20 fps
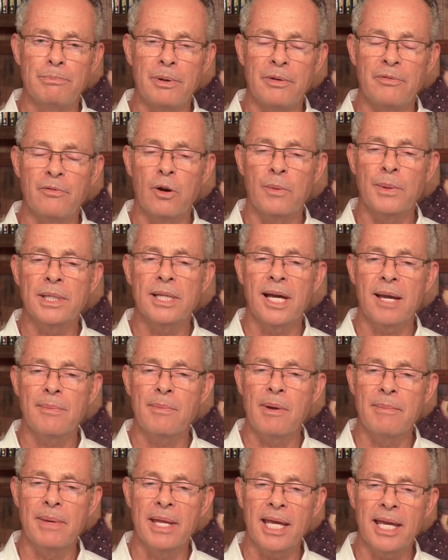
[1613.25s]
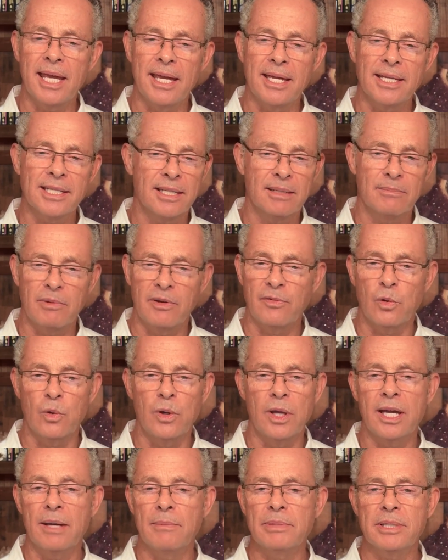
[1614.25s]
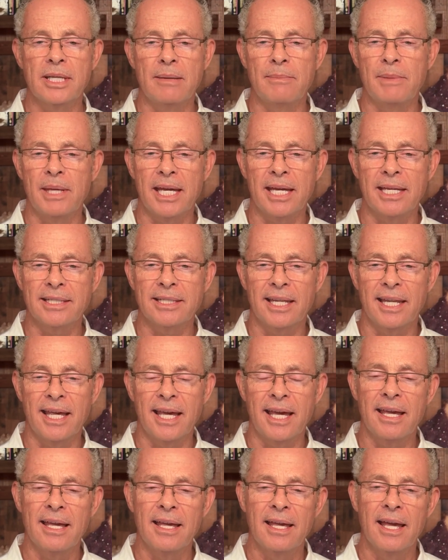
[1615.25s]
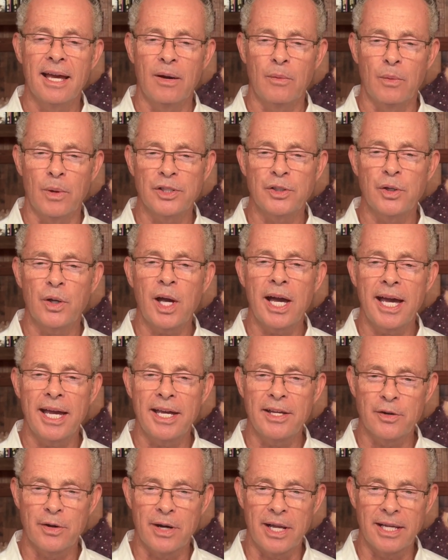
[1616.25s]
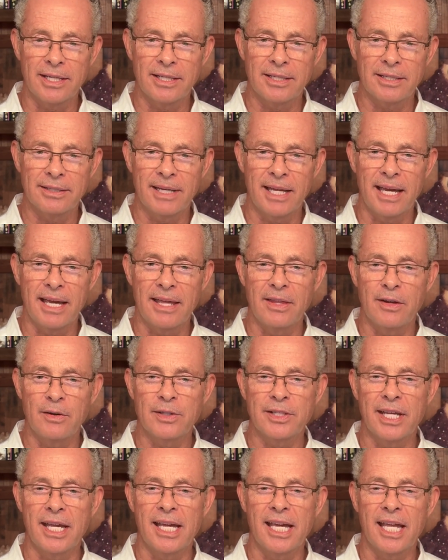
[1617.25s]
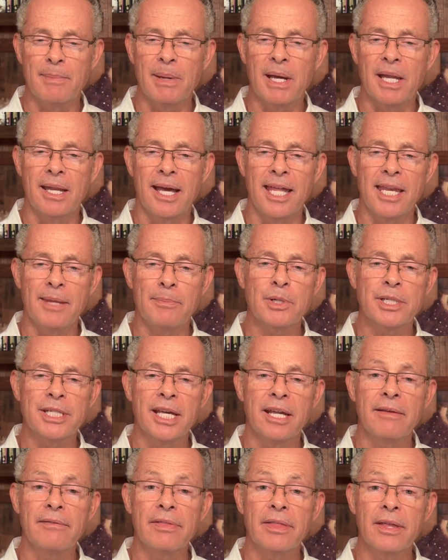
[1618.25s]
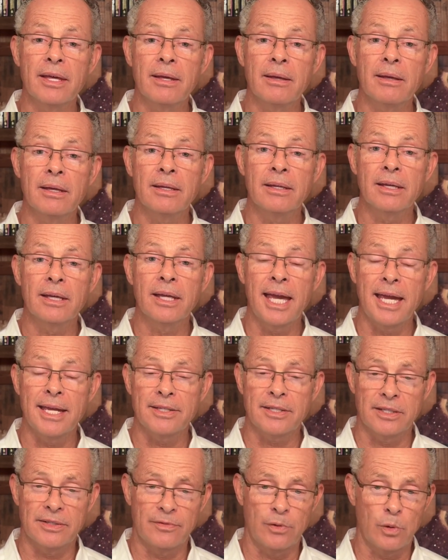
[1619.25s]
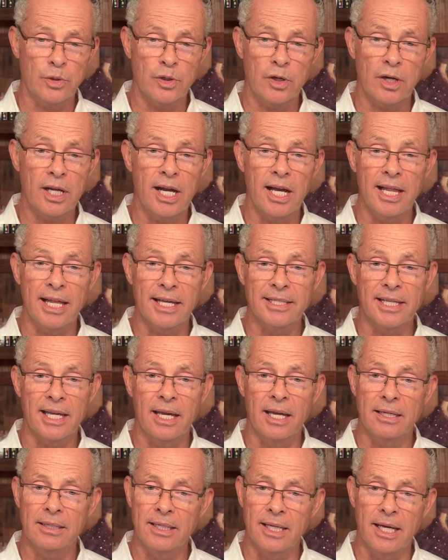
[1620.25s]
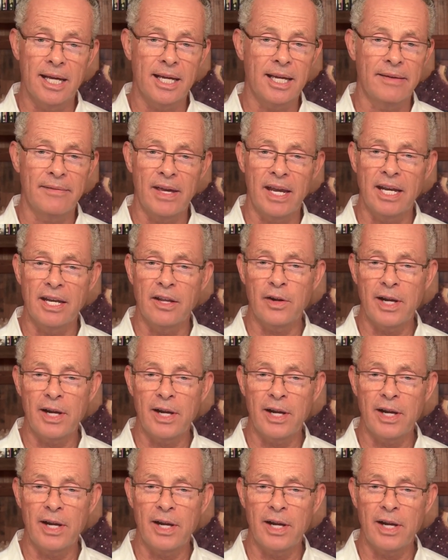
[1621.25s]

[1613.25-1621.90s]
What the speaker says: before we talk about medication, before you come see me again today, I want you to hydrate. And they're saying in about 90% of the cases, folks are calling saying, Doc, I've got another